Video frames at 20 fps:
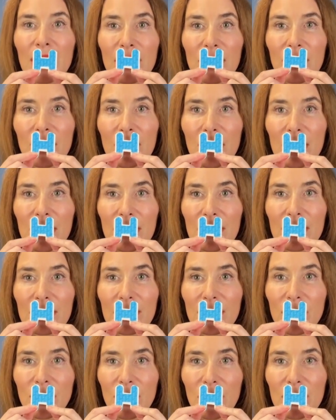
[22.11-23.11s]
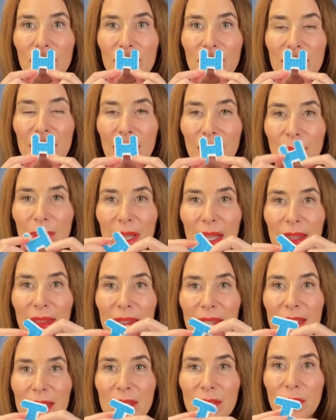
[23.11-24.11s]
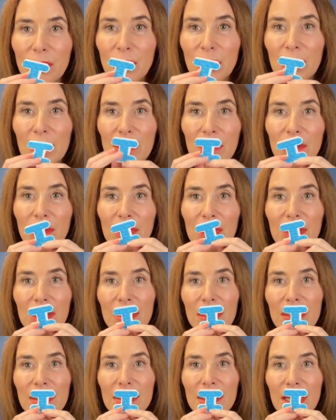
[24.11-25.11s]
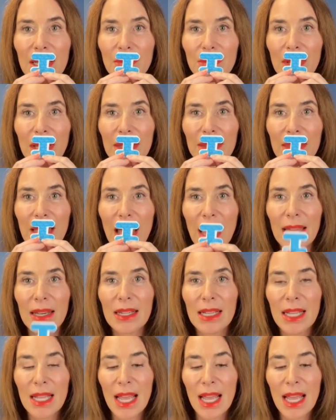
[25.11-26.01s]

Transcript: you can sort of tape like this, or you can tape like that.